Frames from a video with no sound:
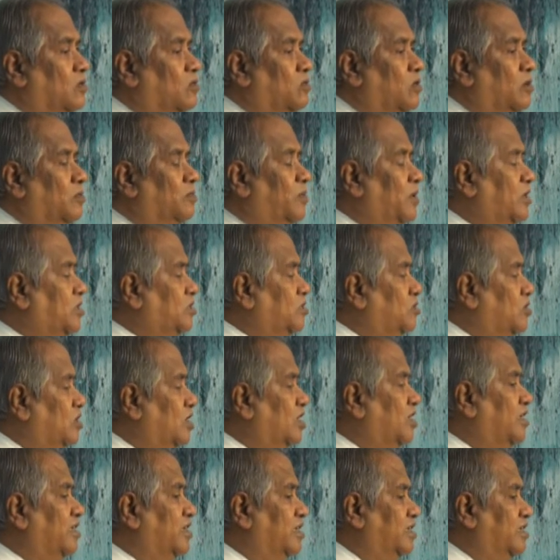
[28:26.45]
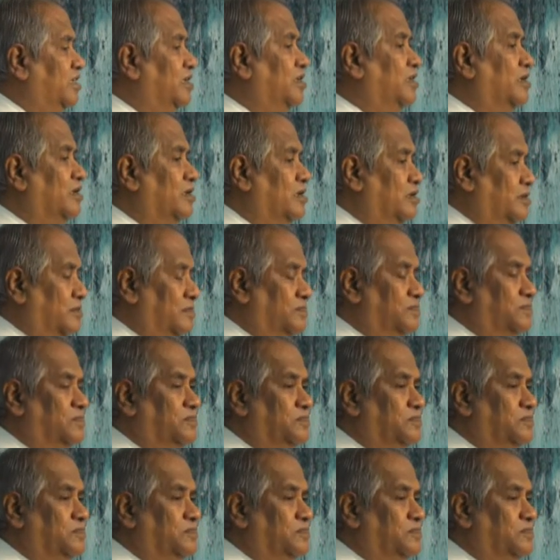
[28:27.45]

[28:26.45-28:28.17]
One particular year,